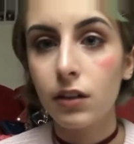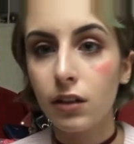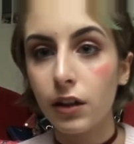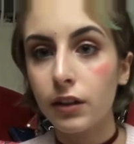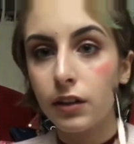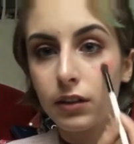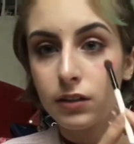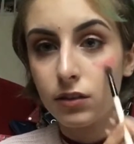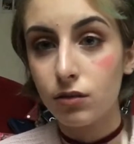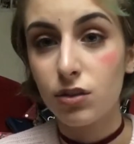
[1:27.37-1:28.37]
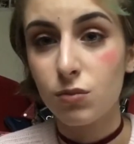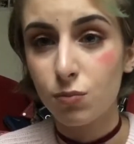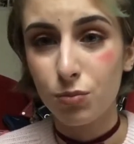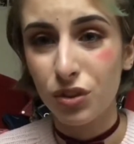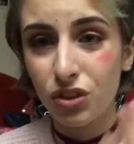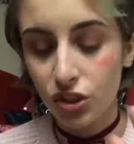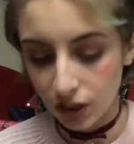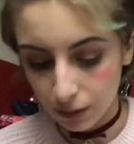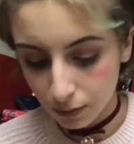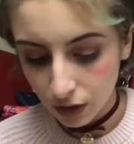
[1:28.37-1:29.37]
Like this, just put the
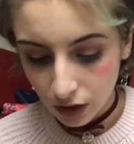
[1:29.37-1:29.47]
shape.